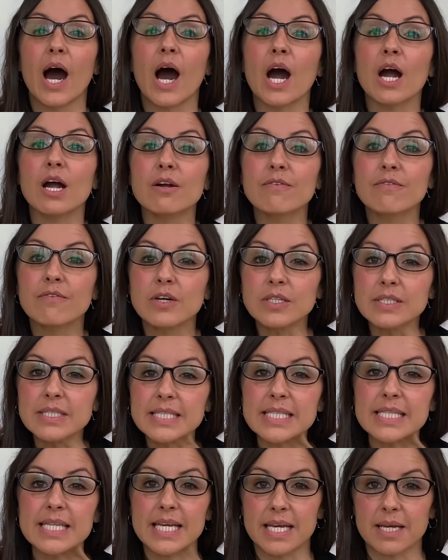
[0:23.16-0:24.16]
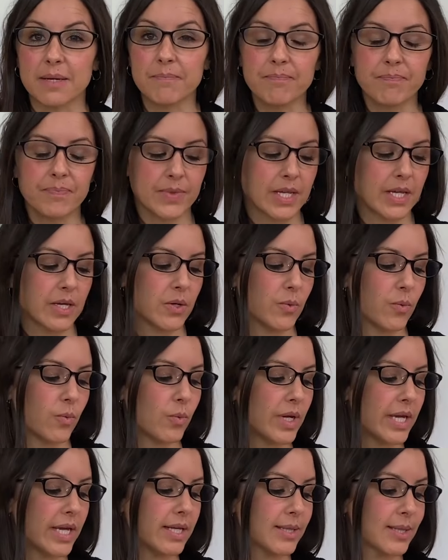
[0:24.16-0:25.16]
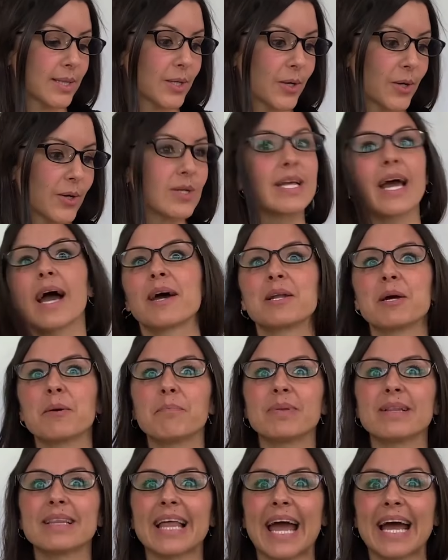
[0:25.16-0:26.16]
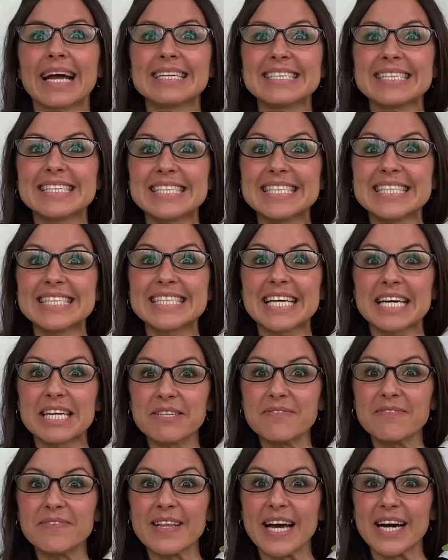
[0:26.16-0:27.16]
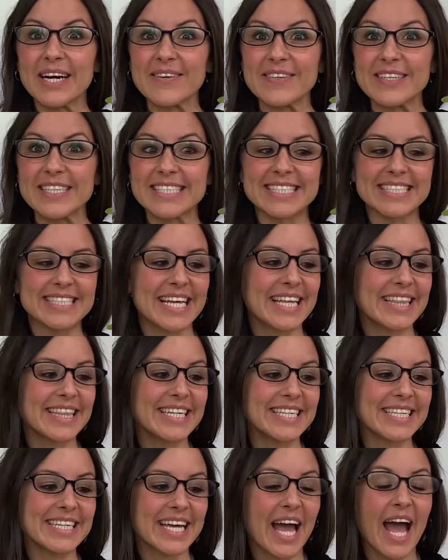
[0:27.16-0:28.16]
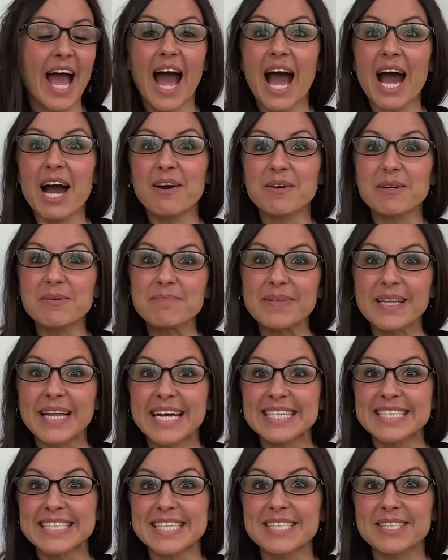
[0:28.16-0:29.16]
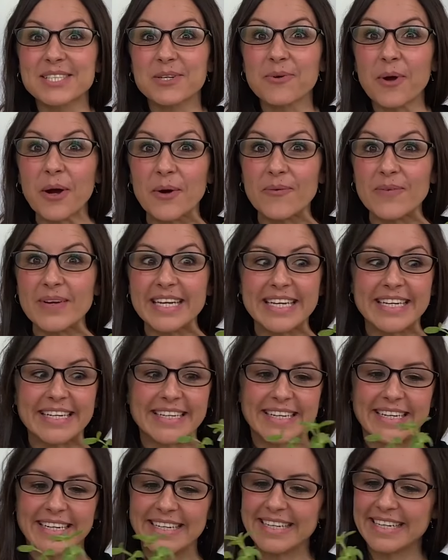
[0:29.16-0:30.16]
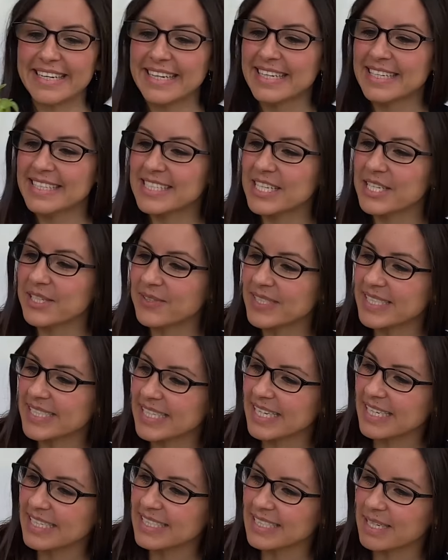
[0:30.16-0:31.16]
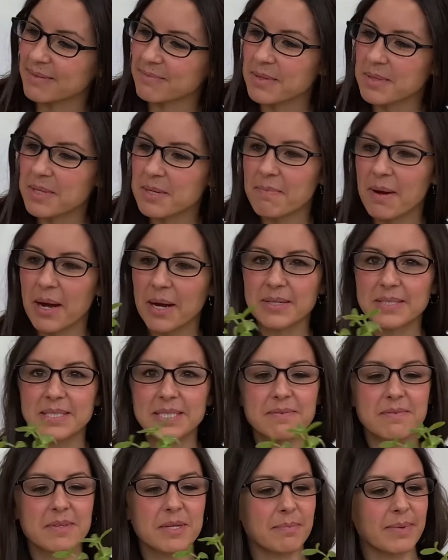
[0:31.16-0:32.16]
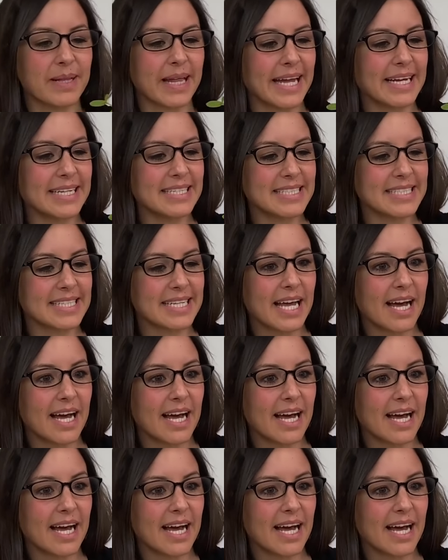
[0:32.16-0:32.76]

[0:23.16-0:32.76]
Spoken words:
Our first theme, we learned how to plant sunflowers. Look, our plant is growing. Do you see some of the parts of the plant?